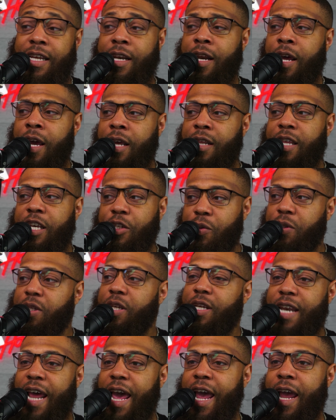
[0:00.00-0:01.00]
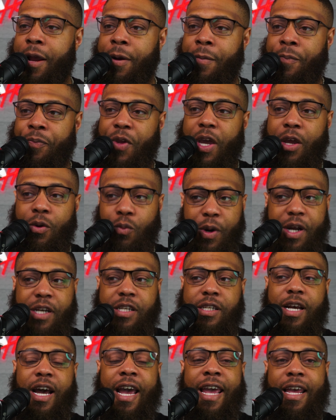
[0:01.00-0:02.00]
And this was a day in
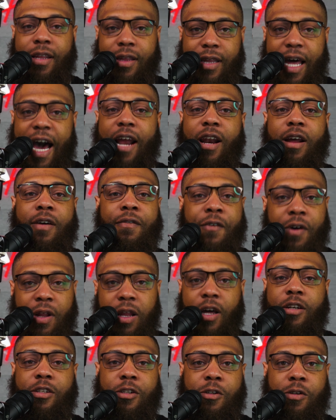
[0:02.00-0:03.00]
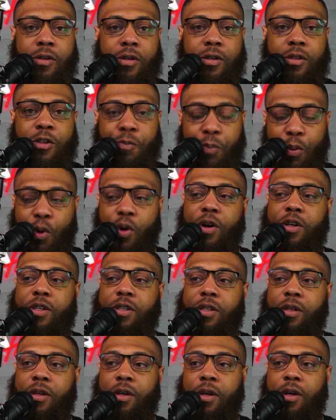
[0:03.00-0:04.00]
which a lot of clutch
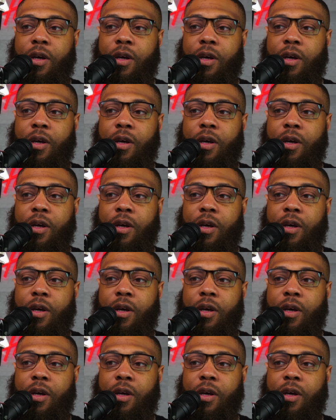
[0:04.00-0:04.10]
sports